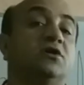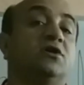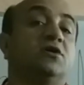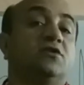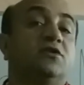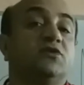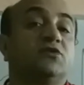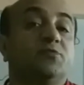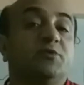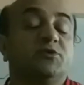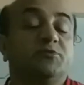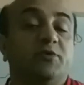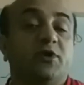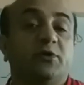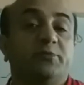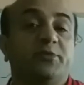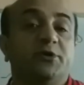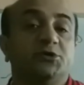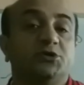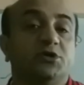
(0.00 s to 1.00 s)
this much blood
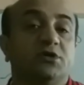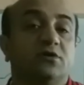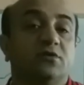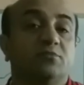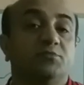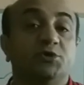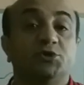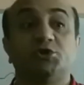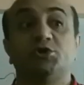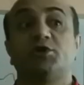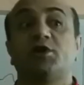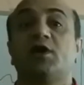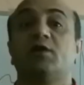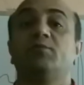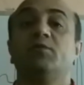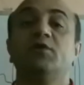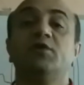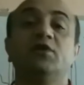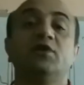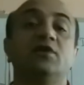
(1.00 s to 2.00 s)
pressure, patient can
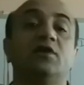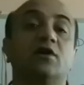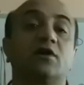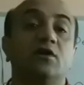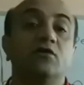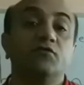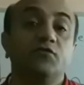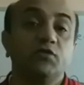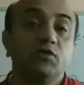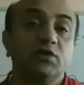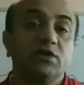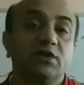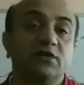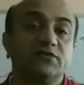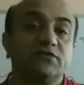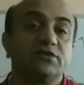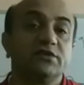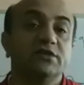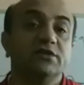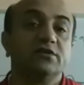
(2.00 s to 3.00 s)
be in a confusional
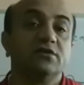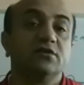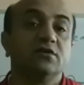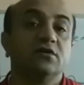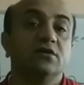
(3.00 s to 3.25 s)
state.